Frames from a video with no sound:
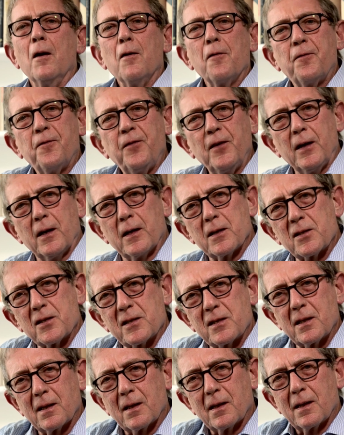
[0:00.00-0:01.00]

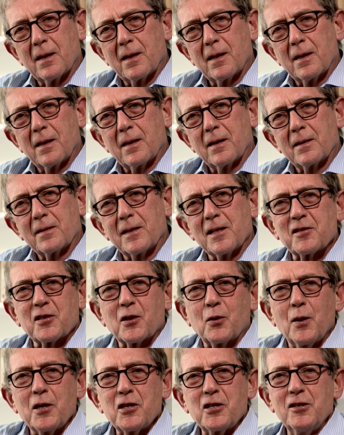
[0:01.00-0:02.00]
First, there's the
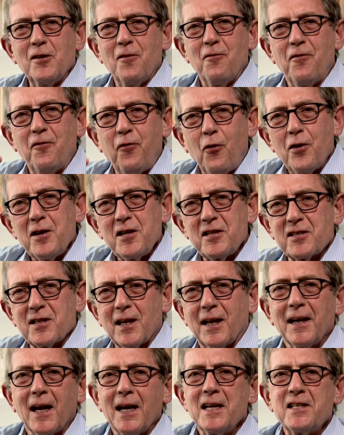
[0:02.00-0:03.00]
question of voice
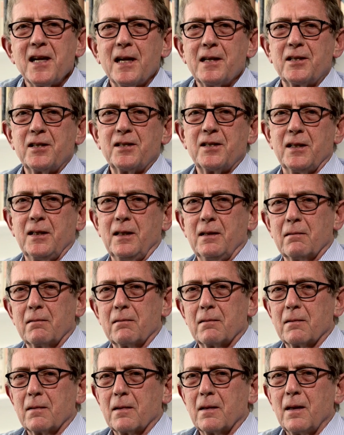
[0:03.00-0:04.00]
and identity.
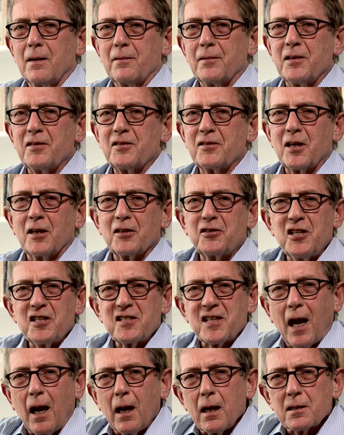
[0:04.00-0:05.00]
This
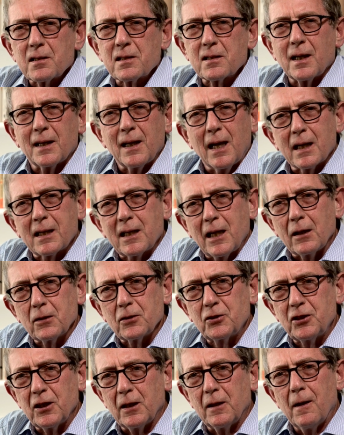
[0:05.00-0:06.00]
touches us and our
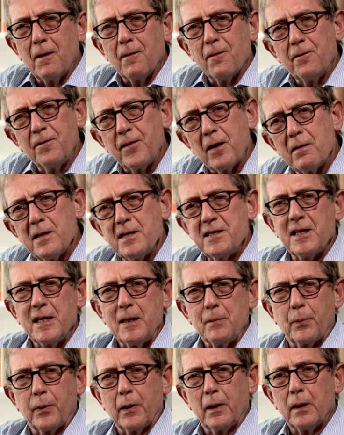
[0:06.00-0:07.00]
culture very
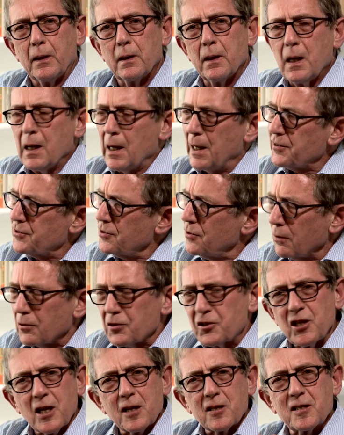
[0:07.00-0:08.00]
deeply. It's not
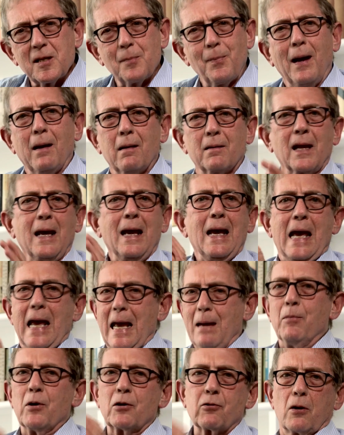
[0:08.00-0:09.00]
just about
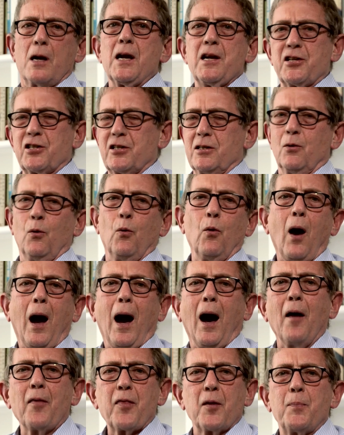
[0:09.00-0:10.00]
immigration or
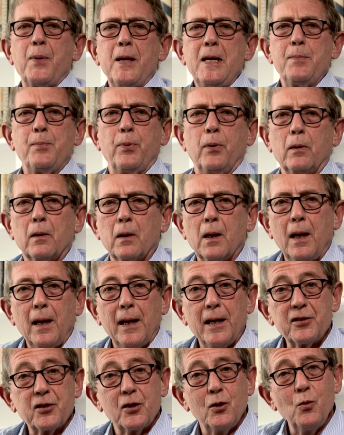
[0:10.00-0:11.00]
other people.
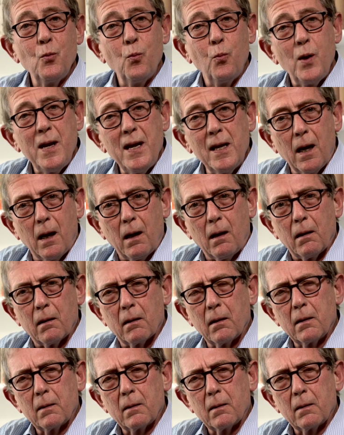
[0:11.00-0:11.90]
It's who we are.